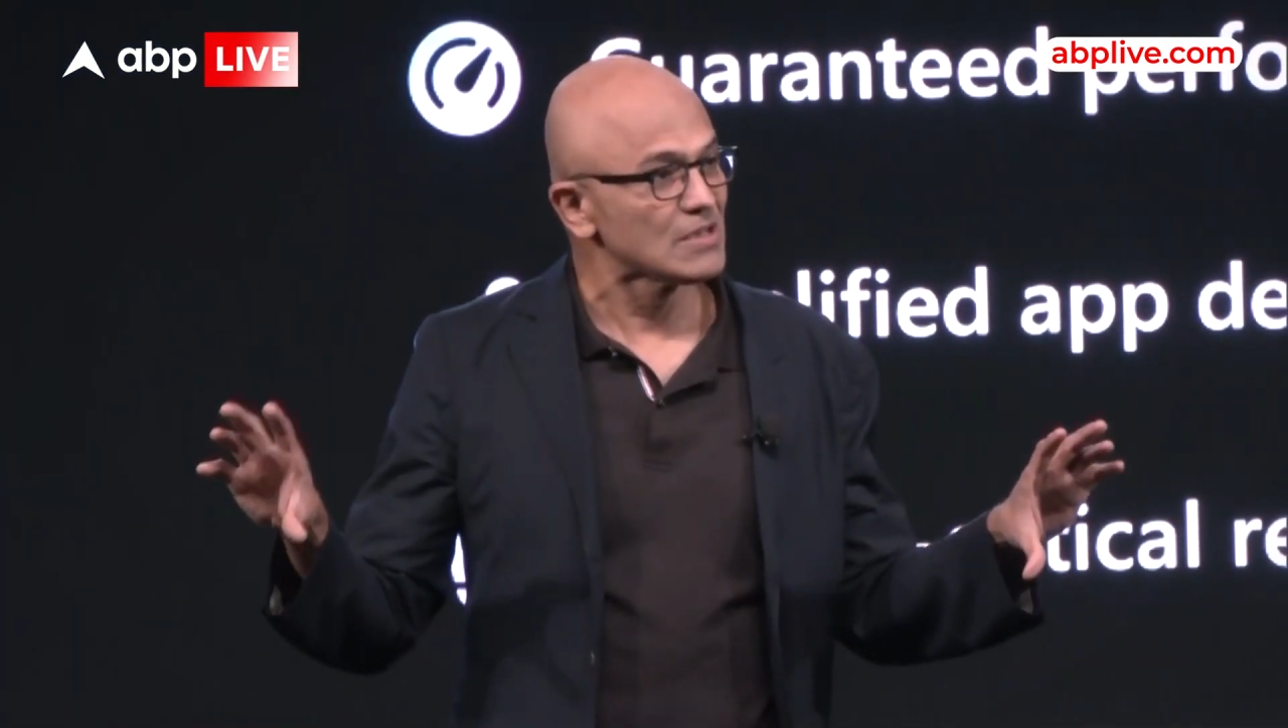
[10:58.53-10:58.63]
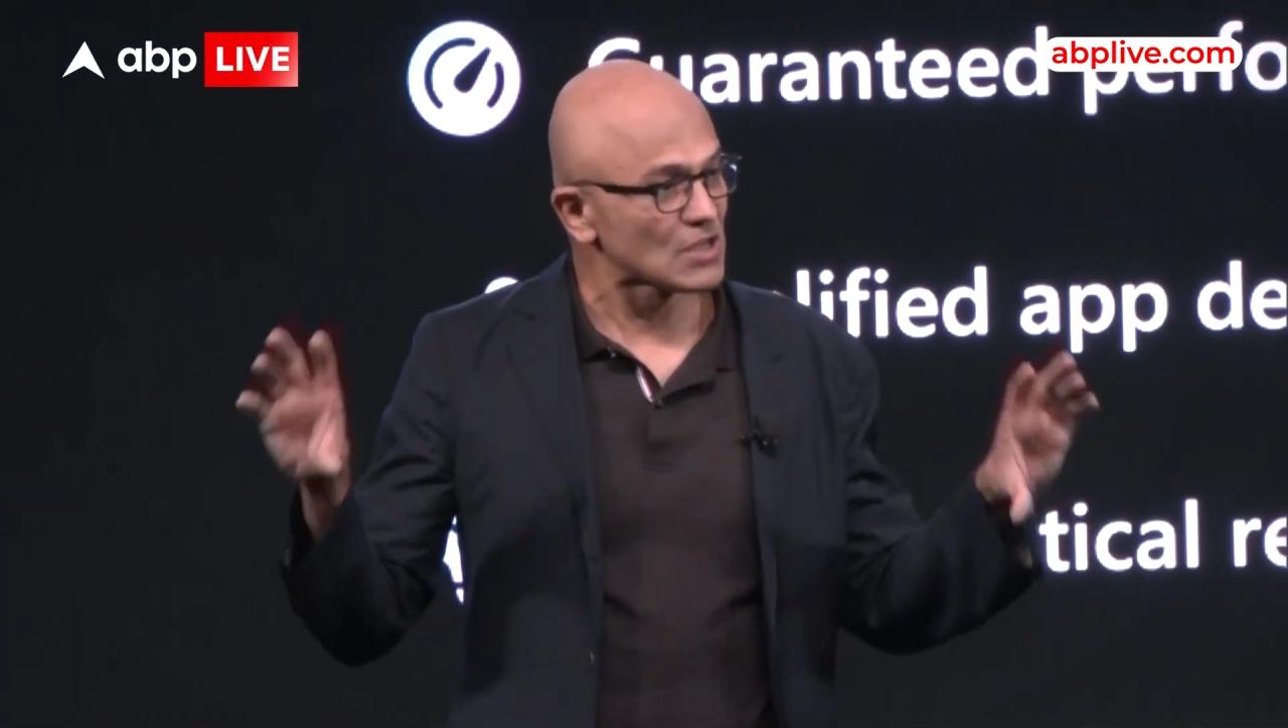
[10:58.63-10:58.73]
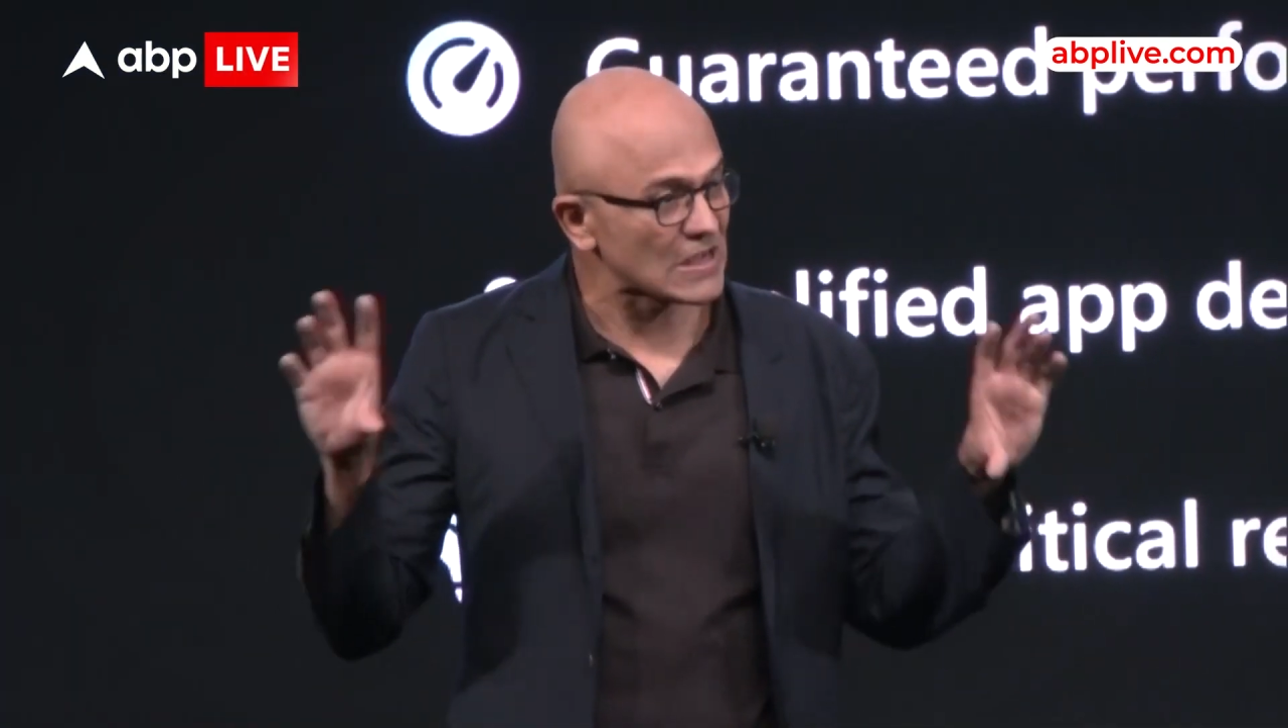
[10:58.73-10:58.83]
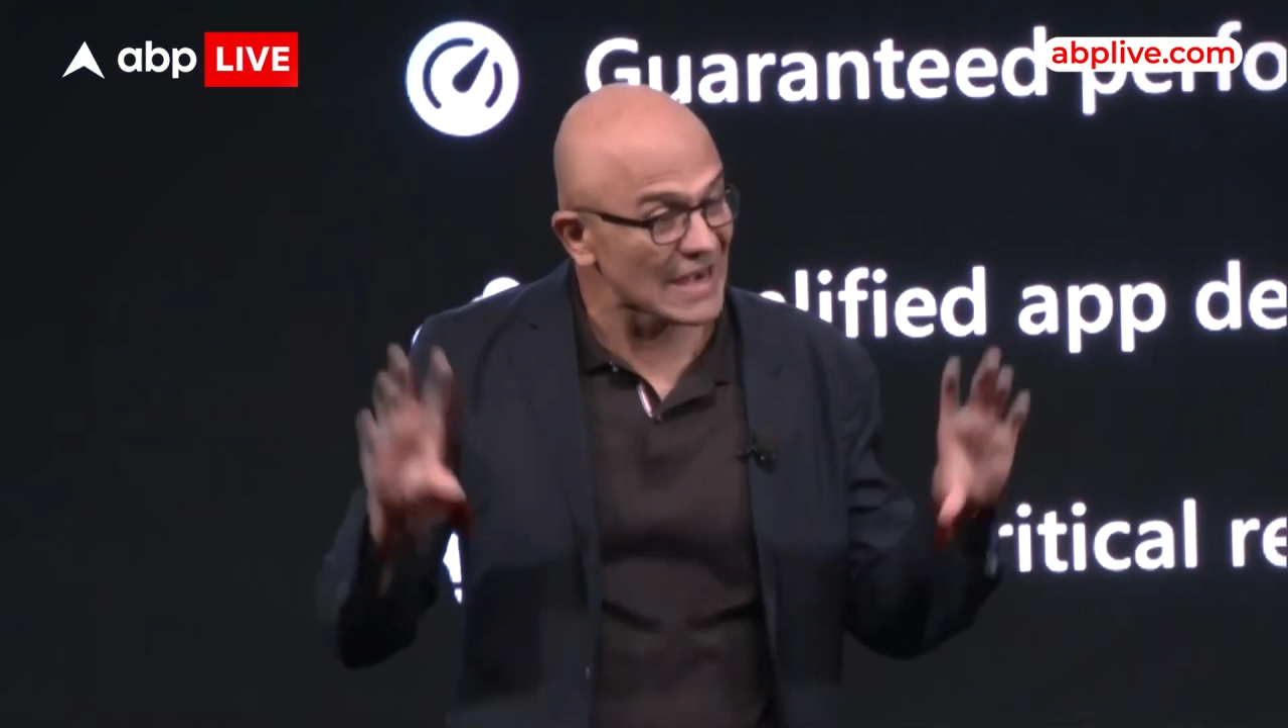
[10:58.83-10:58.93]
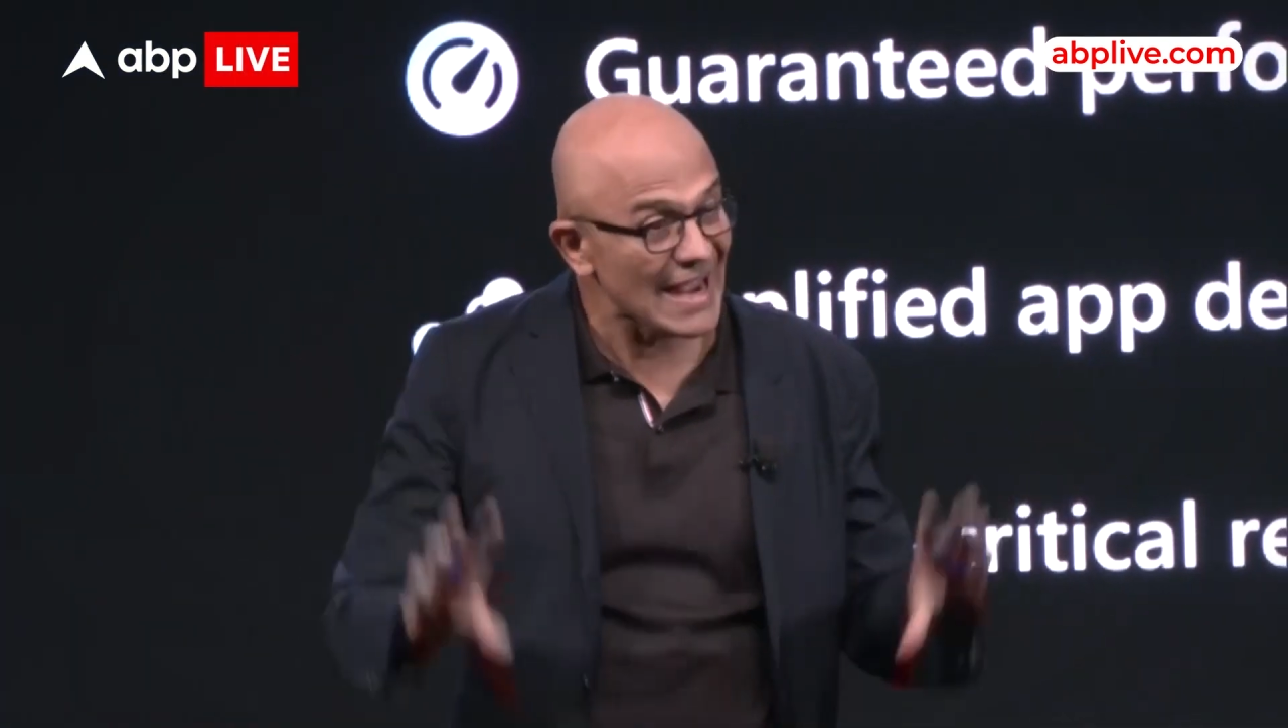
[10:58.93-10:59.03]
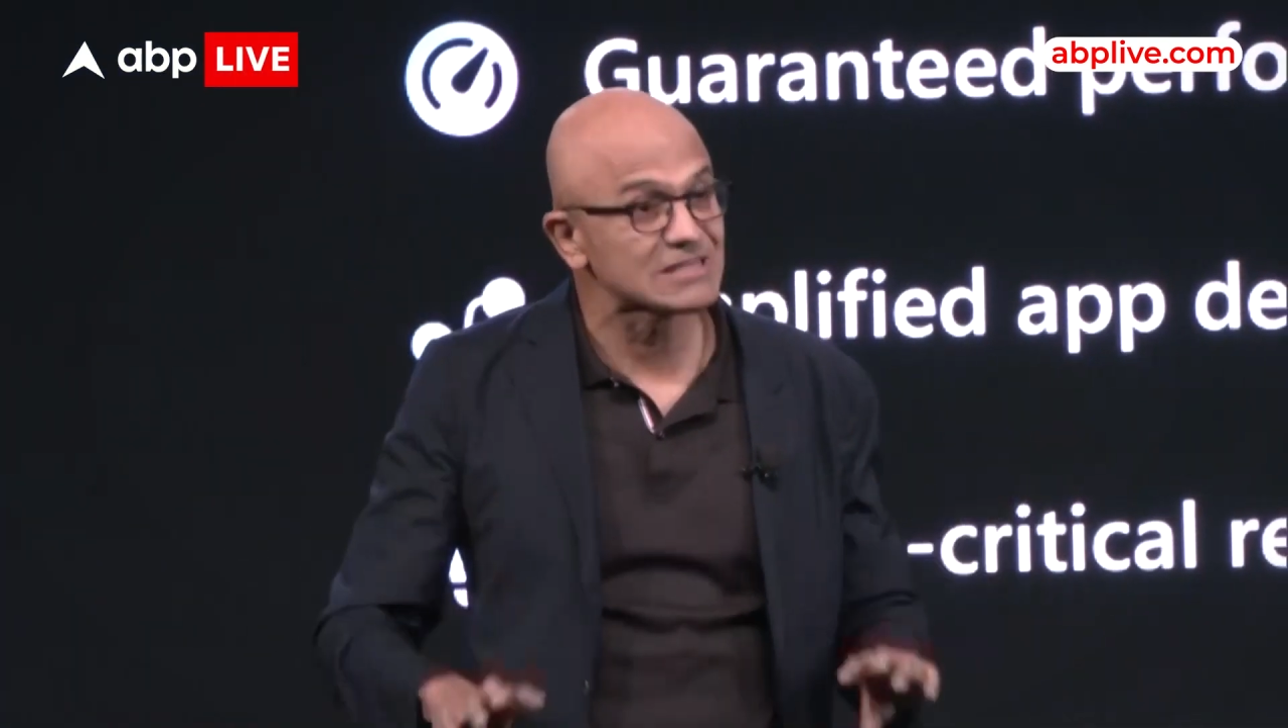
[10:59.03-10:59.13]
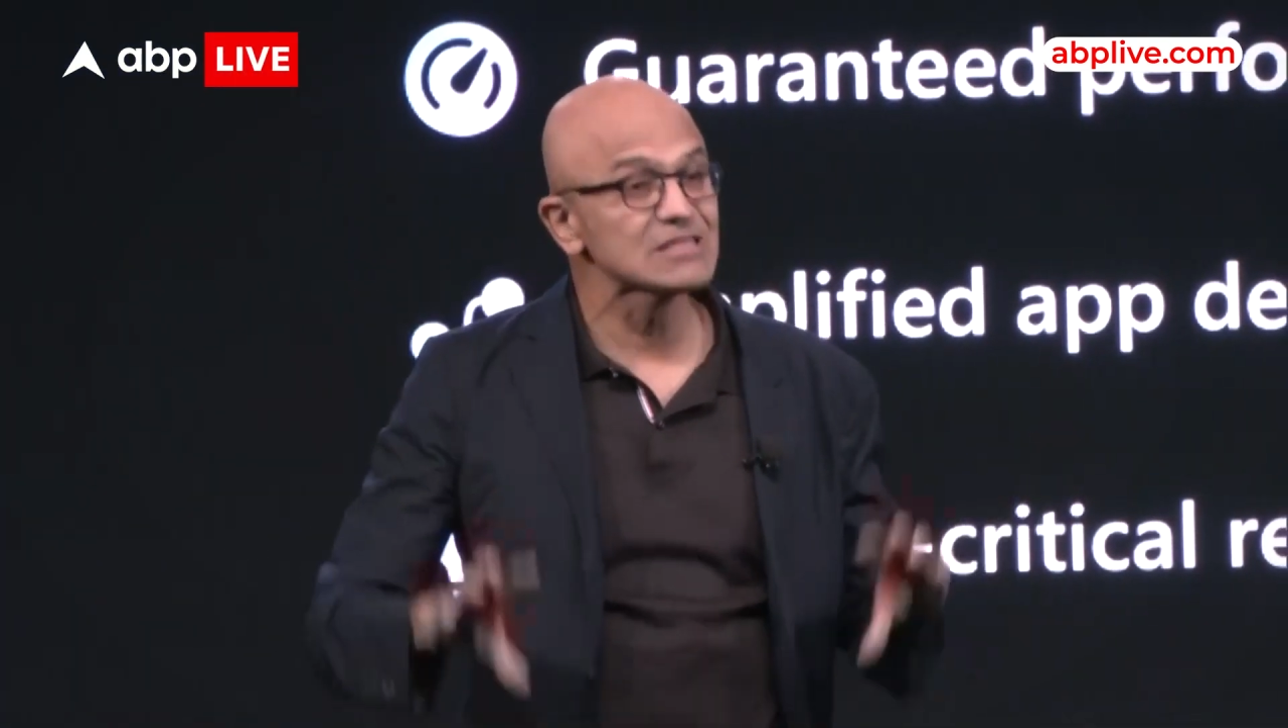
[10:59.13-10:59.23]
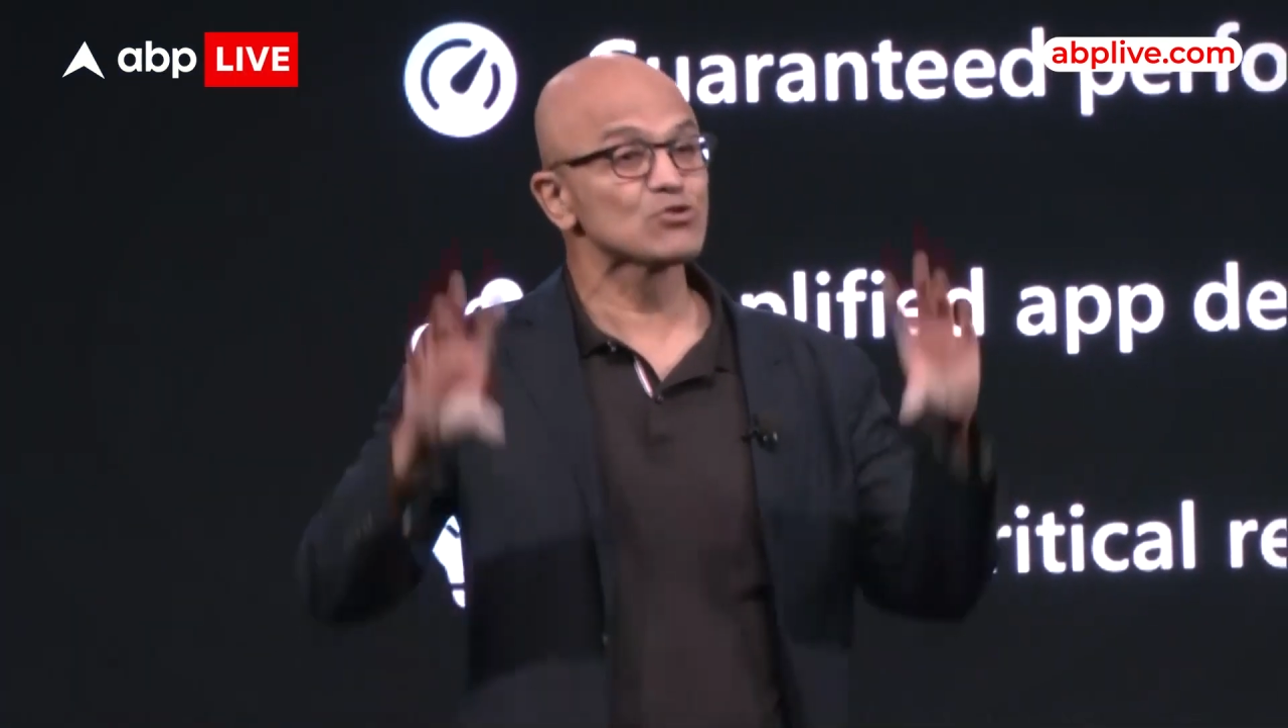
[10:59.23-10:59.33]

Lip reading: the connecting